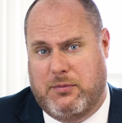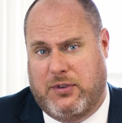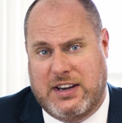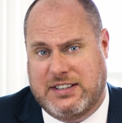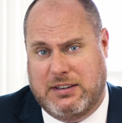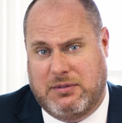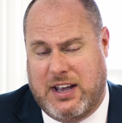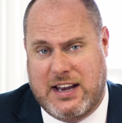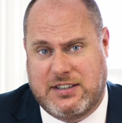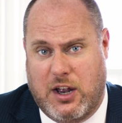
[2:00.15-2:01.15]
facing
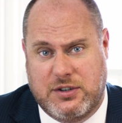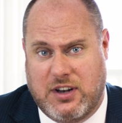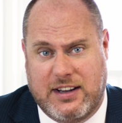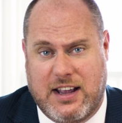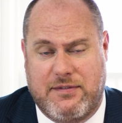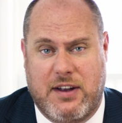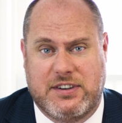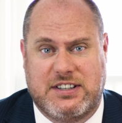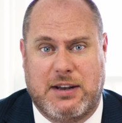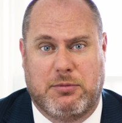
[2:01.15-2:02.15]
caseloads like they've
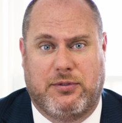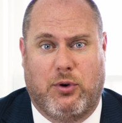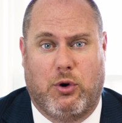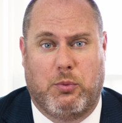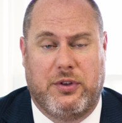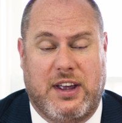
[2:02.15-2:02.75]
never seen before,